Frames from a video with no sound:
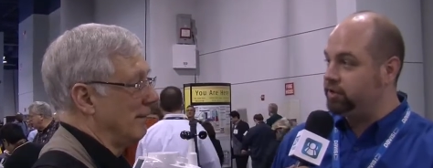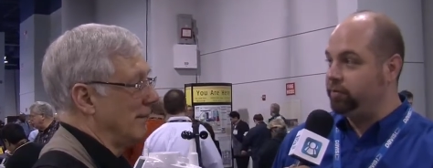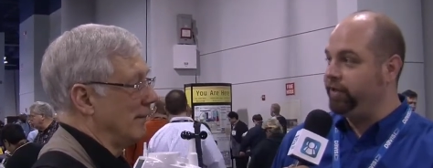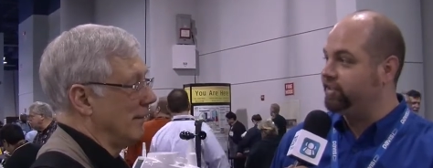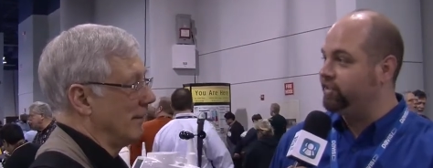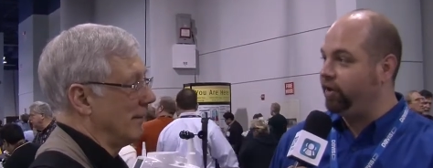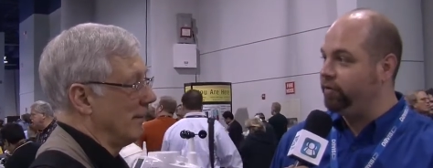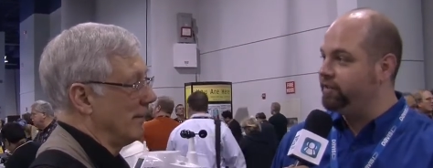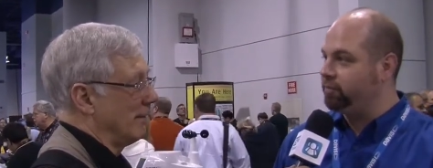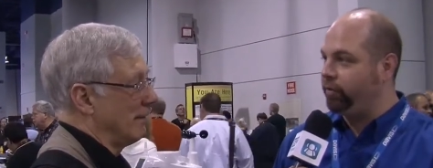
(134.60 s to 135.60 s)
Speaker 1: Speeds is
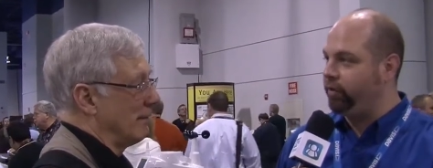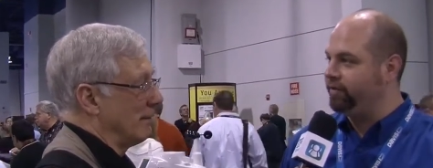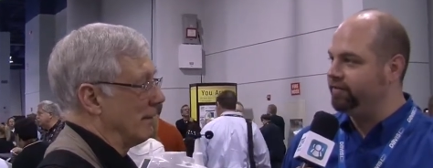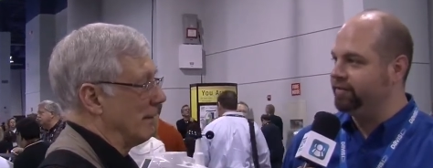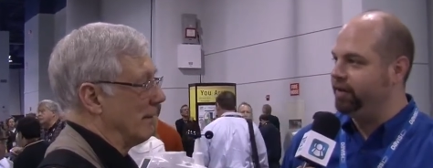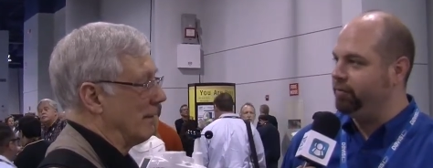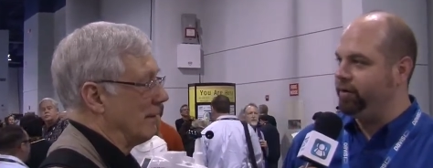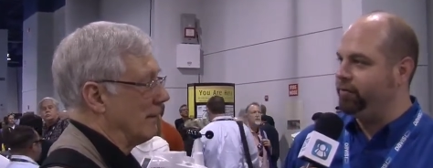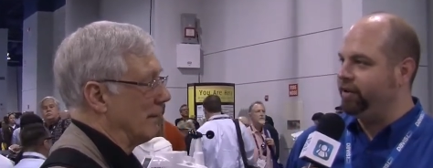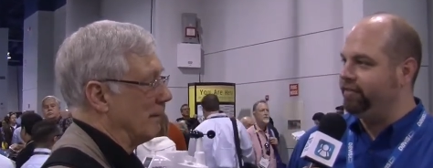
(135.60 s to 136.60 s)
always important. You know,
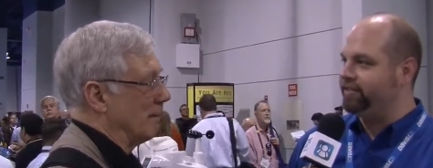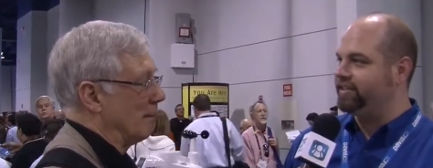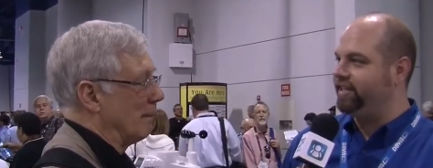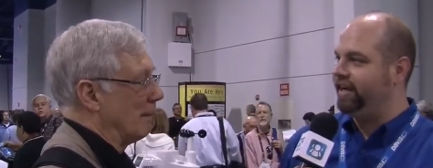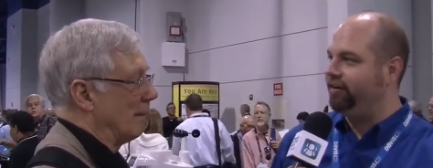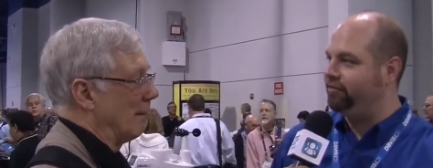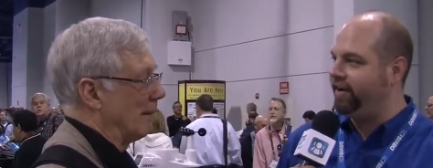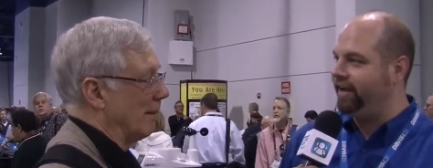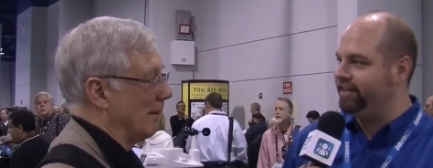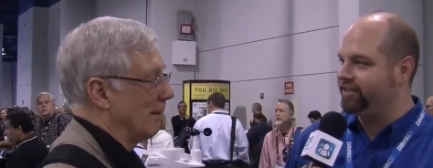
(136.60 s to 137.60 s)
people love to see how
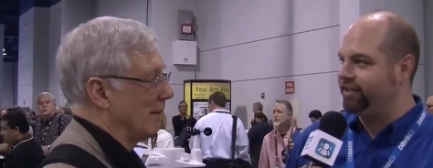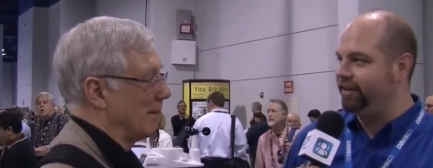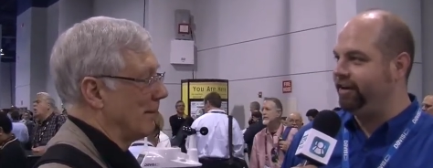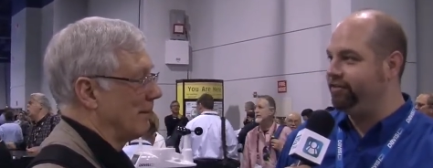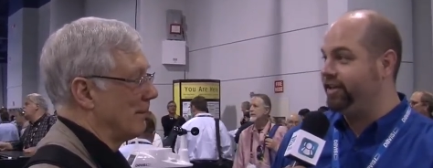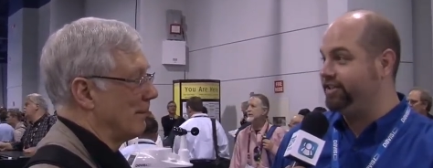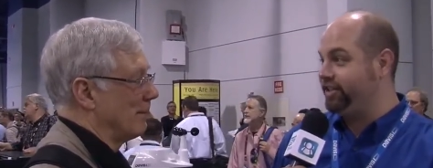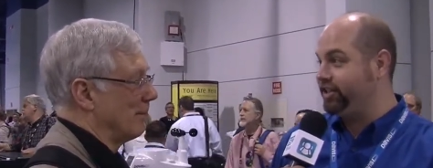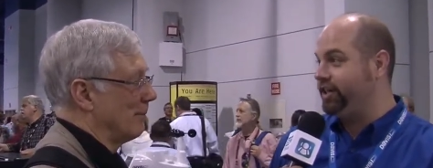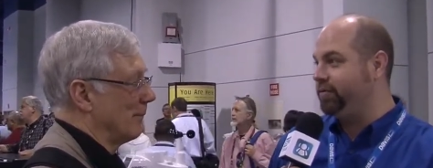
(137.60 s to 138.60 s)
fast or how fast they
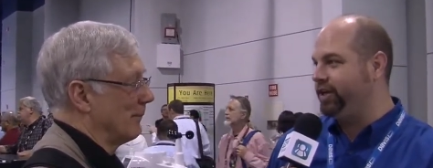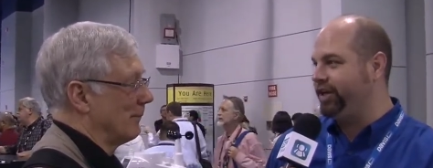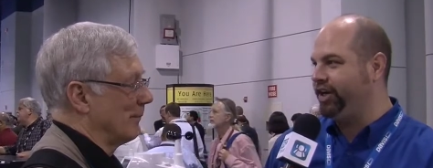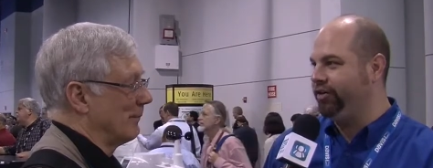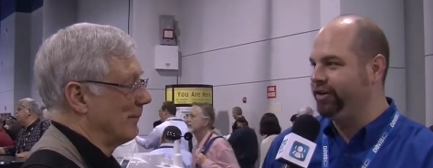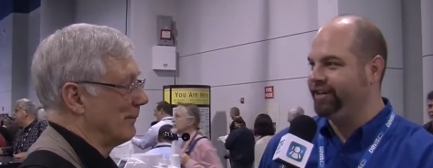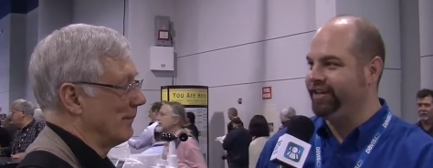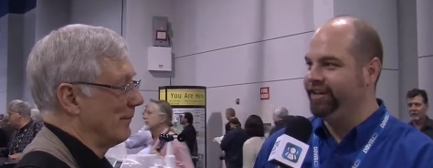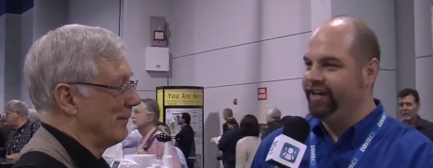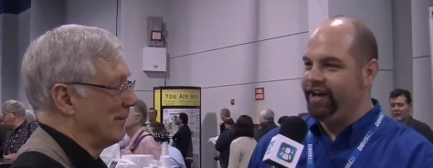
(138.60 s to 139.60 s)
shouldn't have been going.
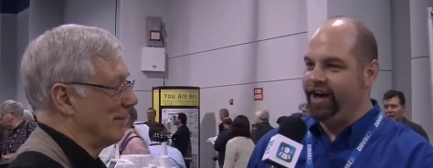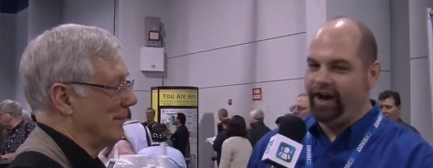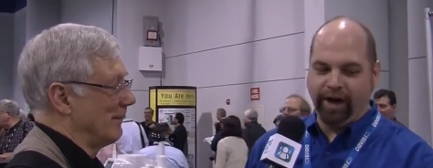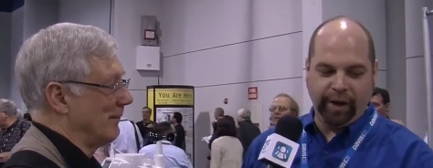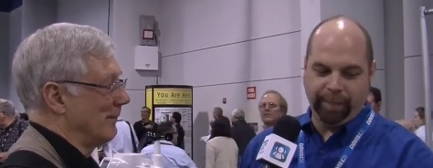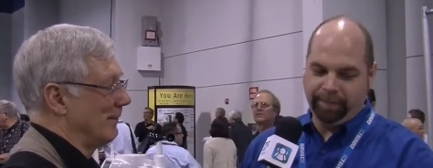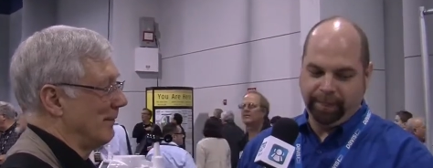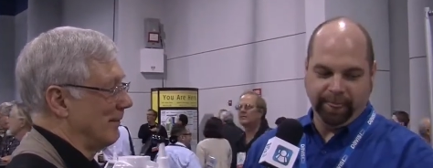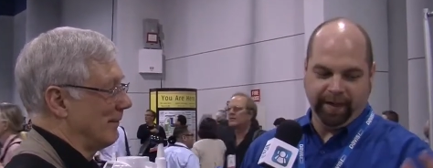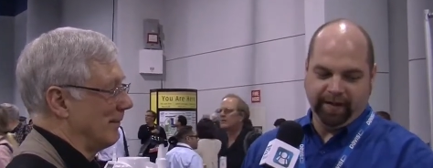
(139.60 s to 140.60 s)

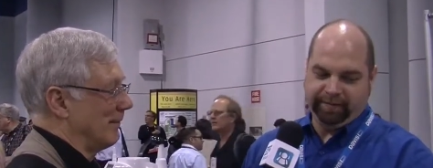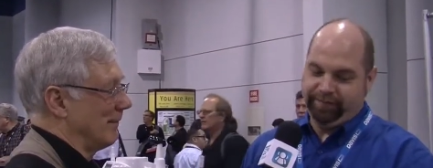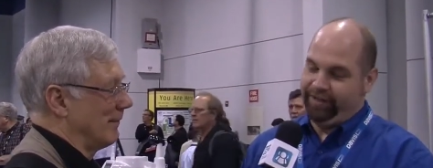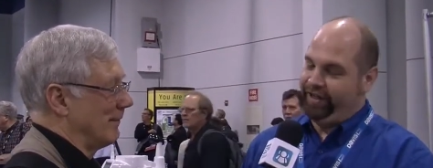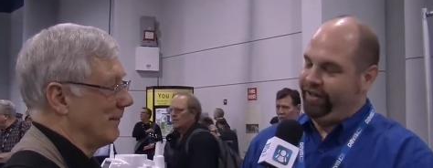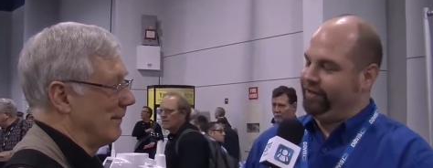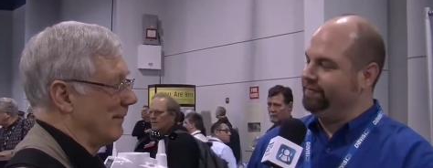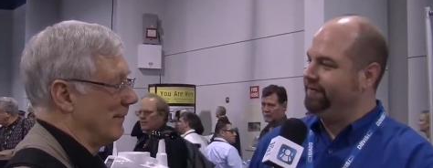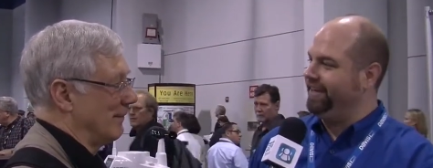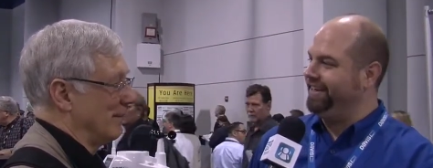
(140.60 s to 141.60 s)
Speaker 2: You know.
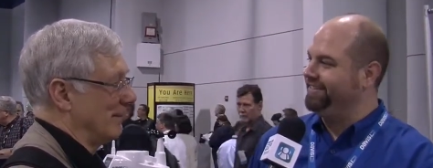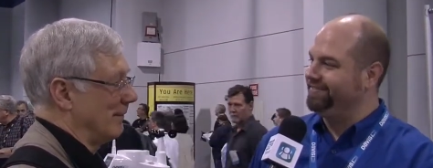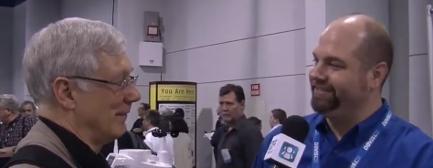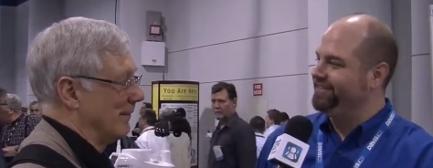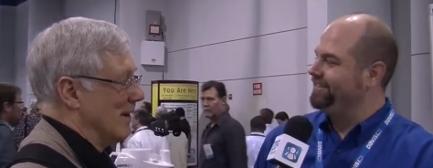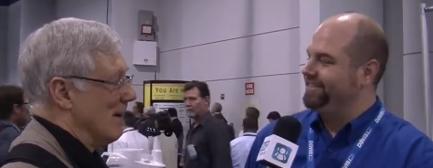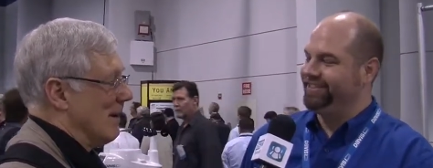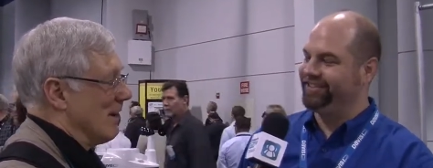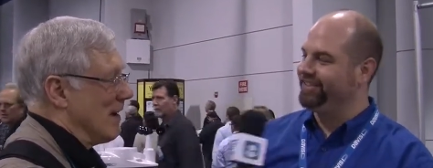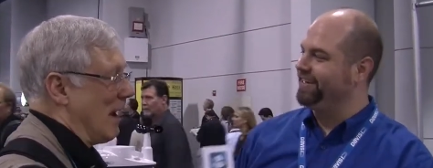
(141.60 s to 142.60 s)

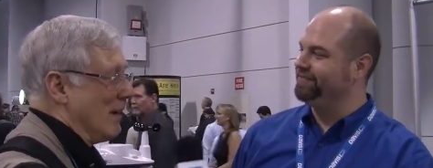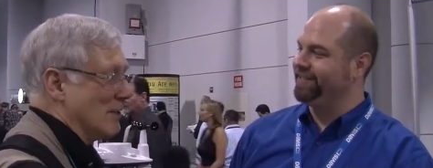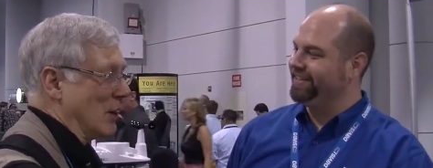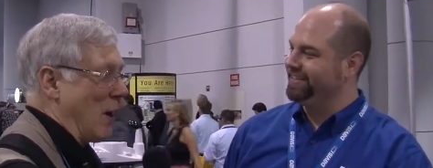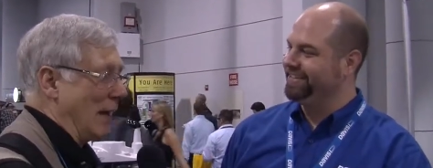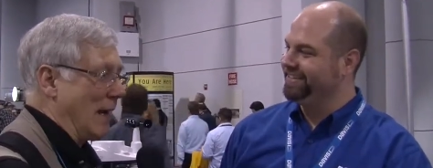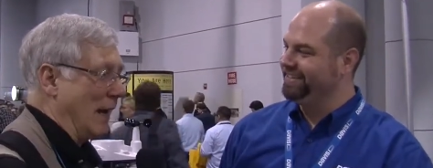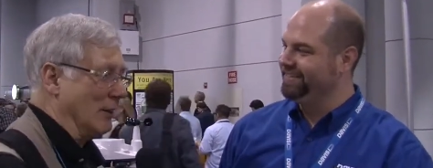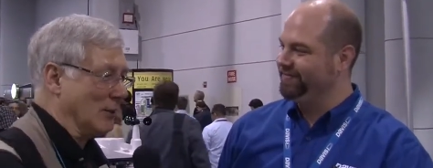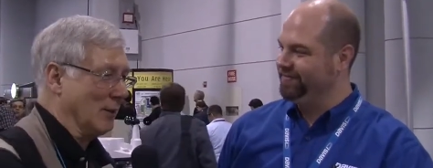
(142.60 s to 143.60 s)
Yeah, so I
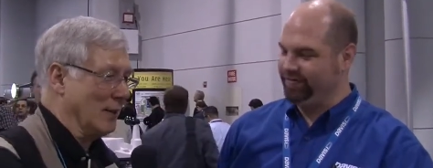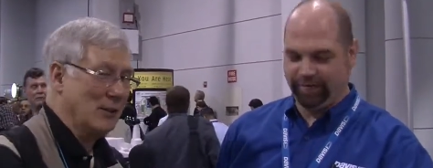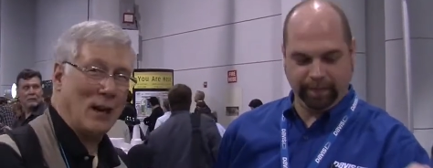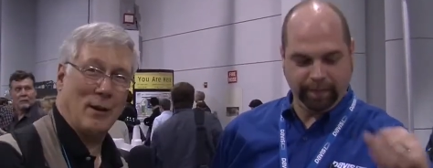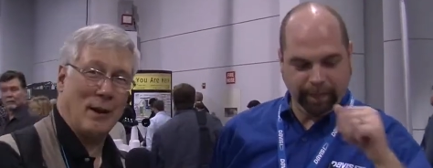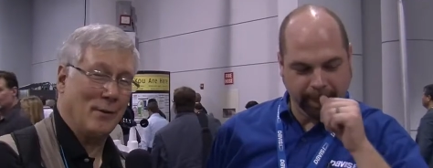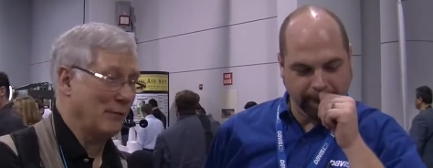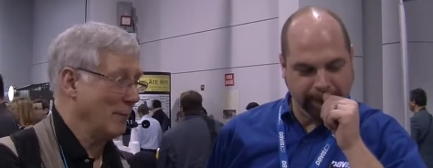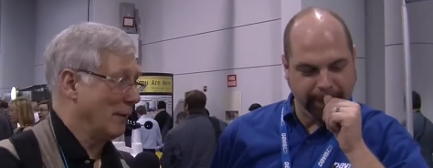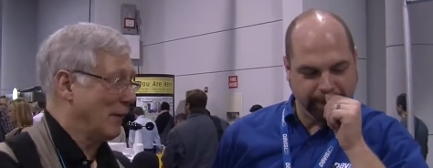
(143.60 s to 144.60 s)
can certainly see
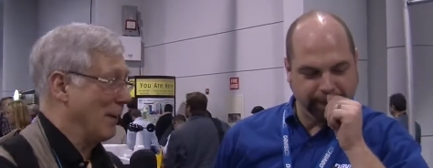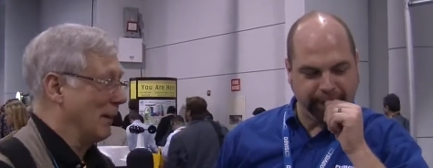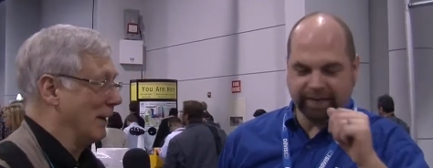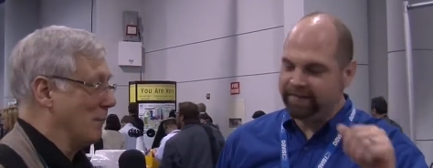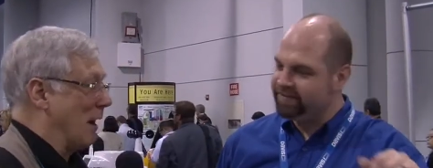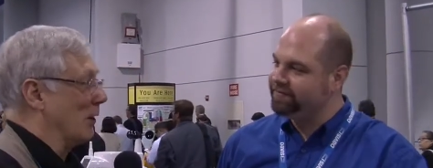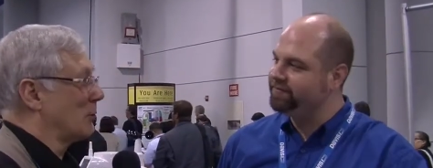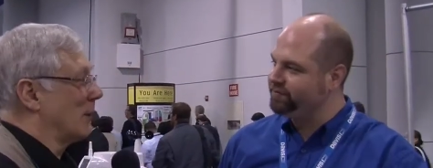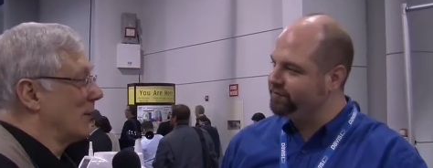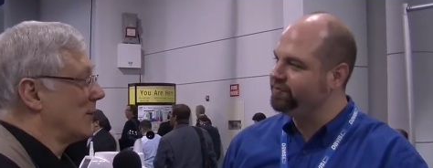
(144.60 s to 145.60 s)
from a family
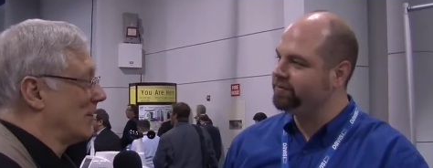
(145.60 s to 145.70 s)
monitoring